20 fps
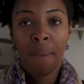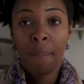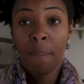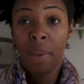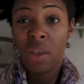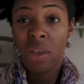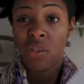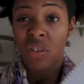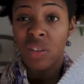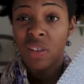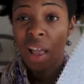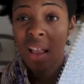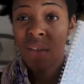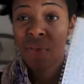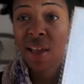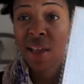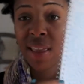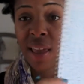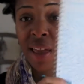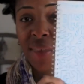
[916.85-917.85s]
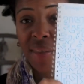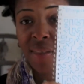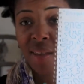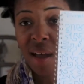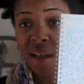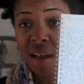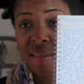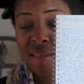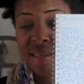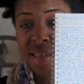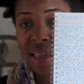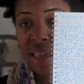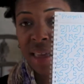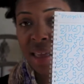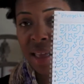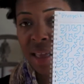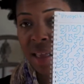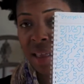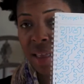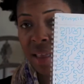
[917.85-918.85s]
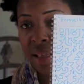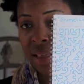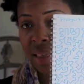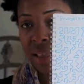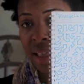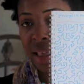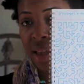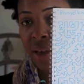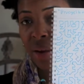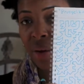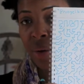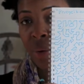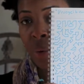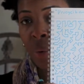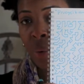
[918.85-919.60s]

but you just kind of connect the dots in linear